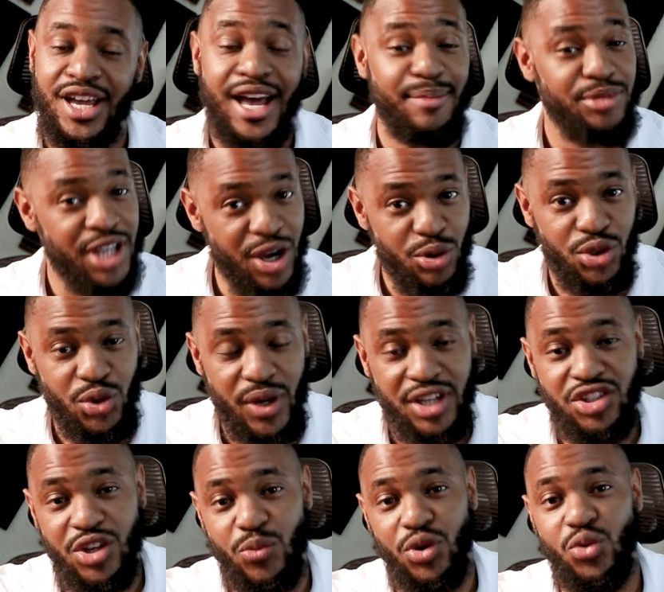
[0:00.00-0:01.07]
I'm telling you,
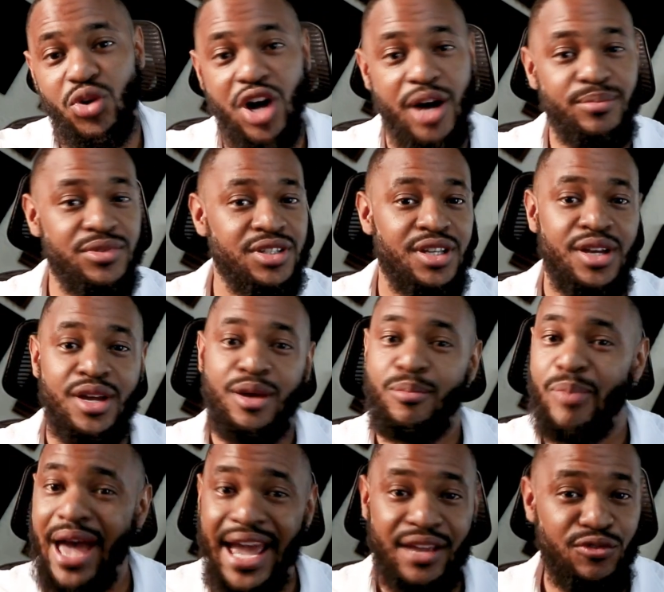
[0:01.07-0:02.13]
as someone who comes
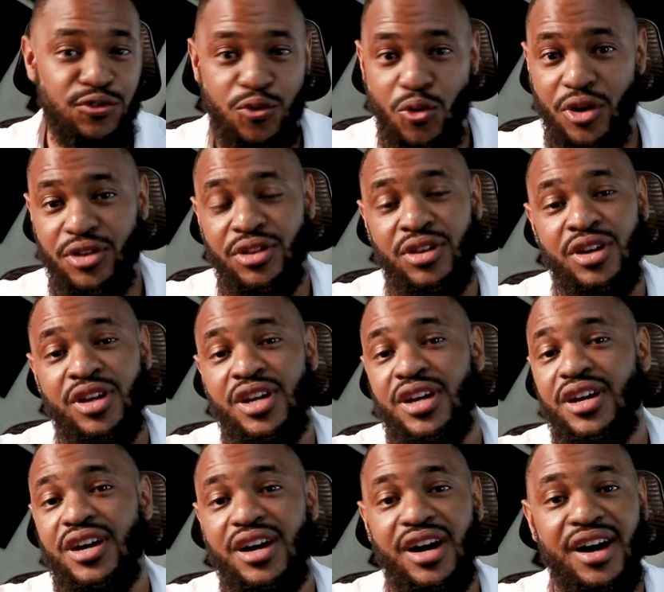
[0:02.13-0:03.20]
back and forth
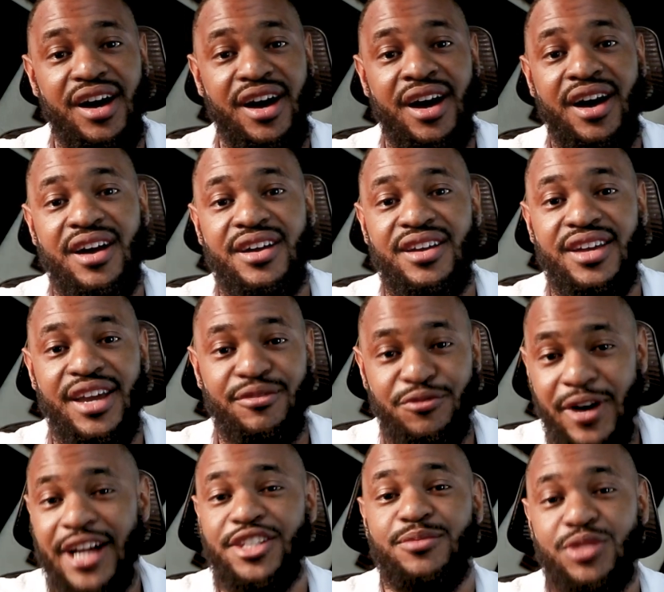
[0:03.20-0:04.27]
and
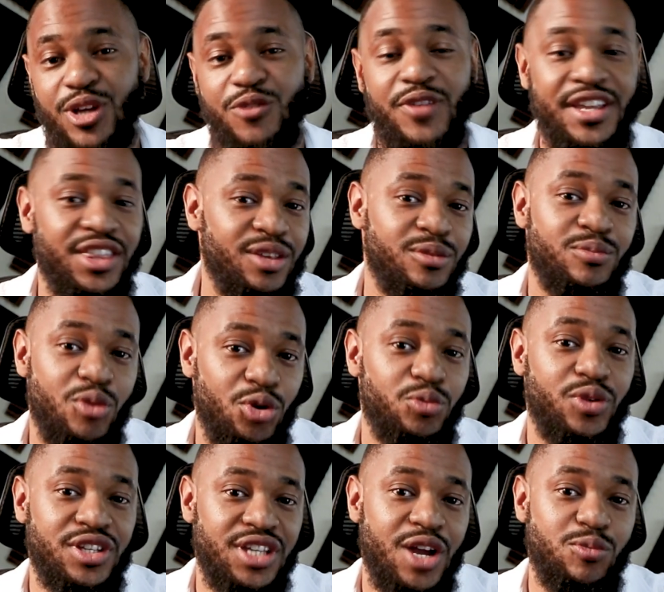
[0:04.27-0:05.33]
finds himself at the
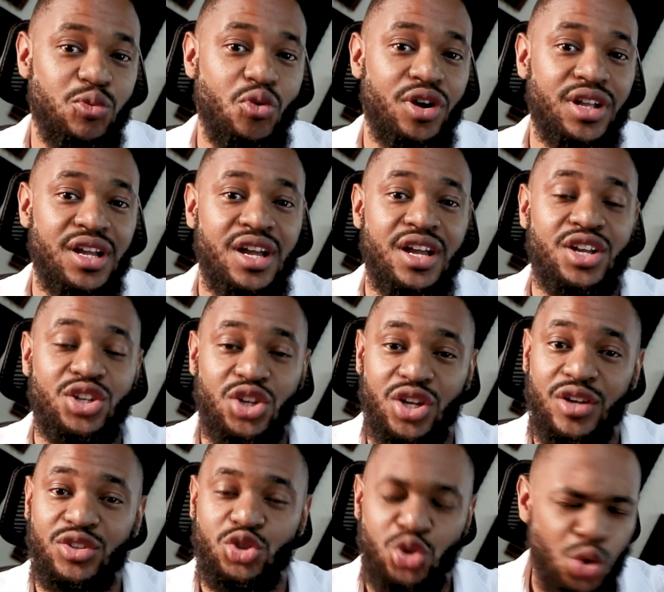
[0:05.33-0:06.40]
Port-au-Prince airport
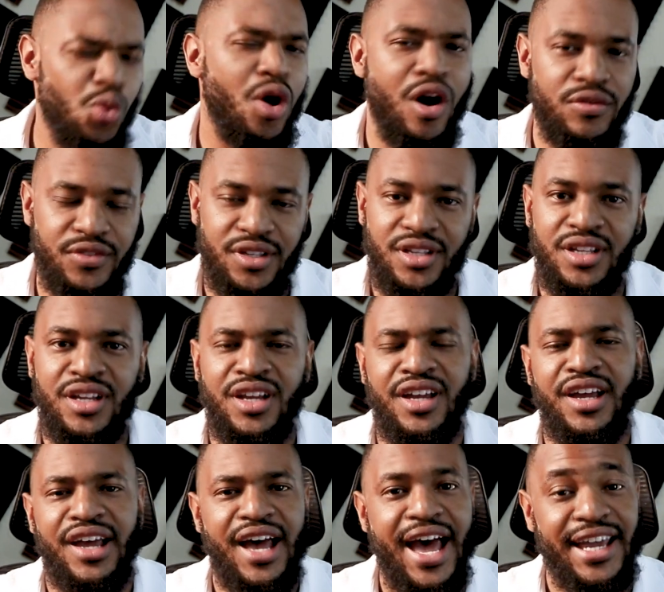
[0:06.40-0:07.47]
too often,
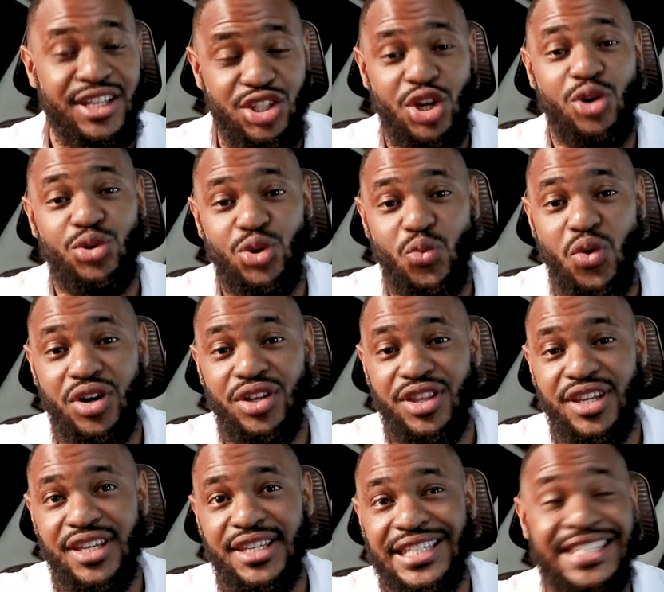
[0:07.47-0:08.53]
I can tell you one of
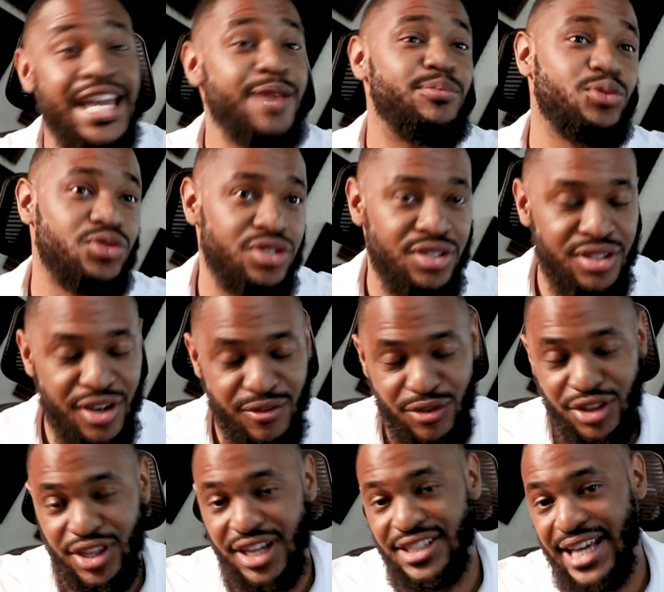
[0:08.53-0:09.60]
the staples of
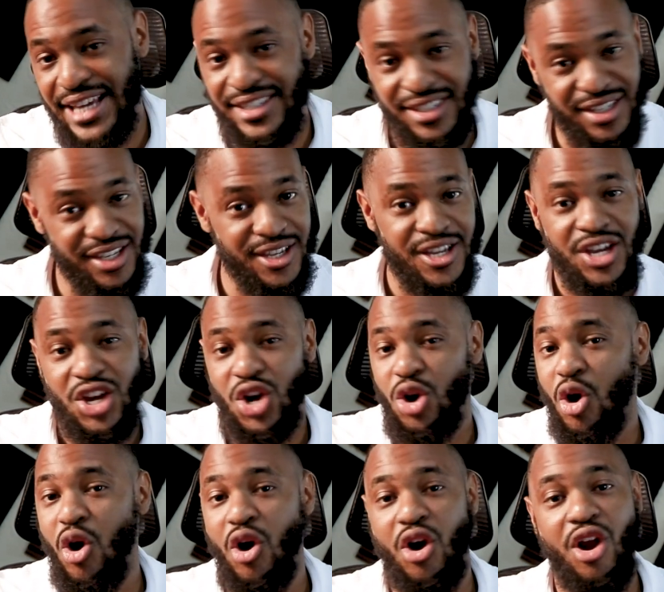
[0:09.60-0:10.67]
the things I see
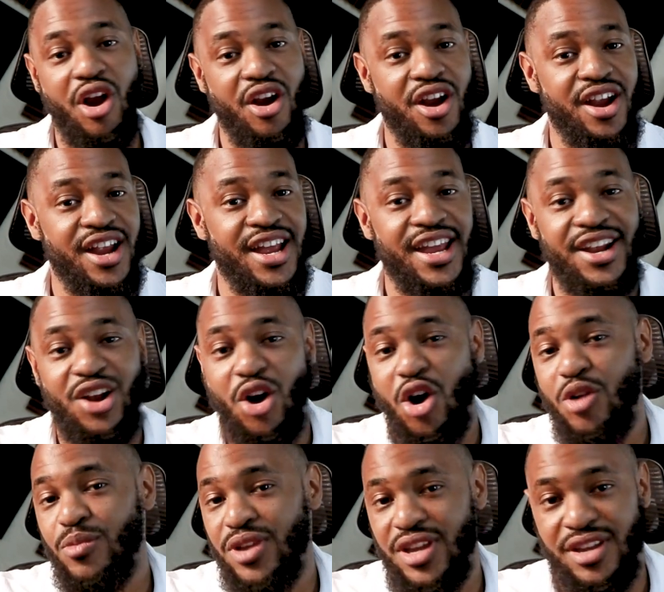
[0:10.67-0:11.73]
are an
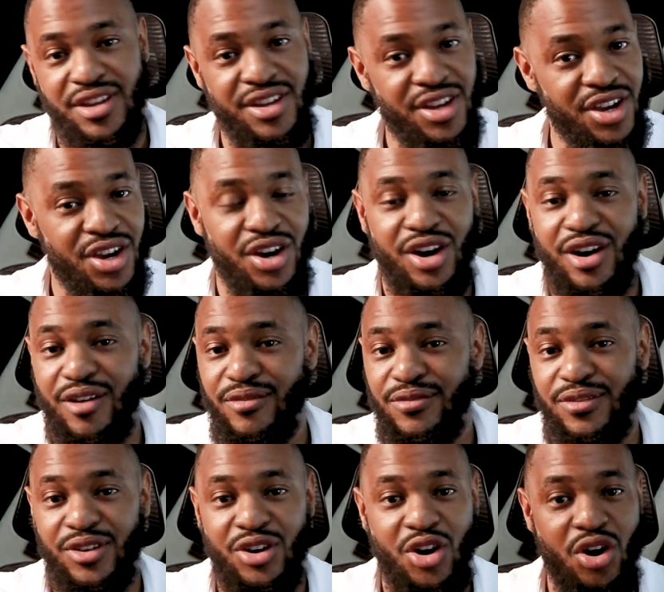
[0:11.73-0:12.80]
army
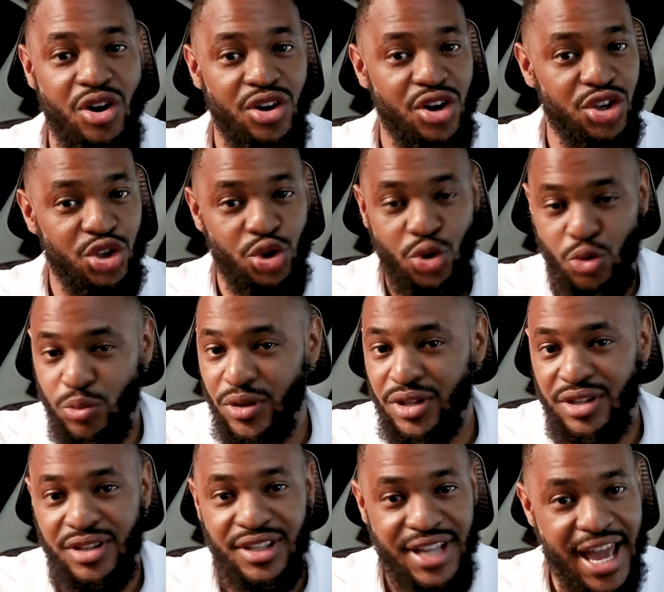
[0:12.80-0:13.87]
of
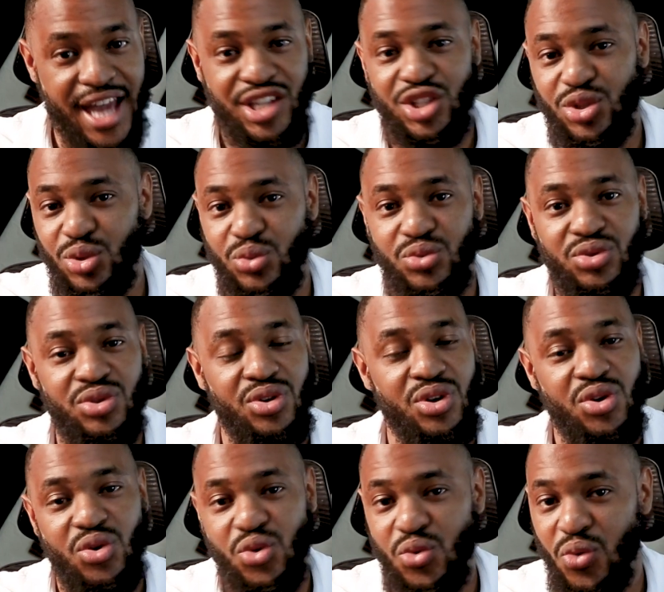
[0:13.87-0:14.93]
Cuban nationals
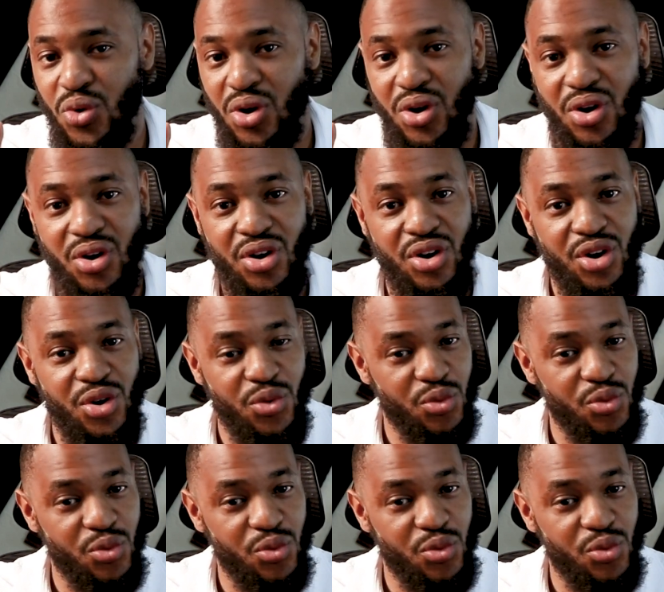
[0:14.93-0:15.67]
who are